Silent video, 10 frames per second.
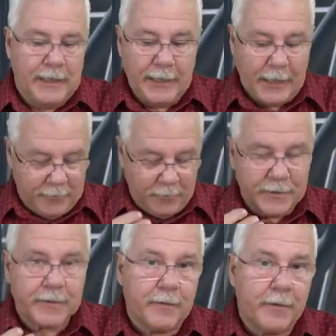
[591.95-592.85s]
In other
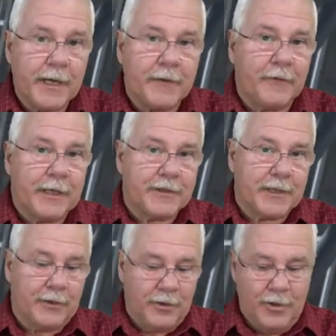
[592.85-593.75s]
words, the
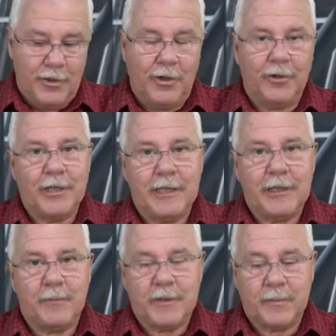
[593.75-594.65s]
referencing on the
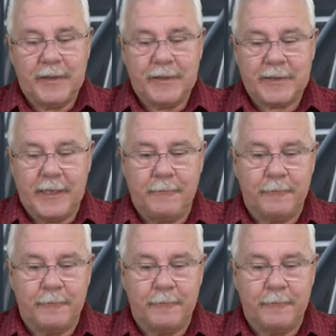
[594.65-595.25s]
lead must be the same.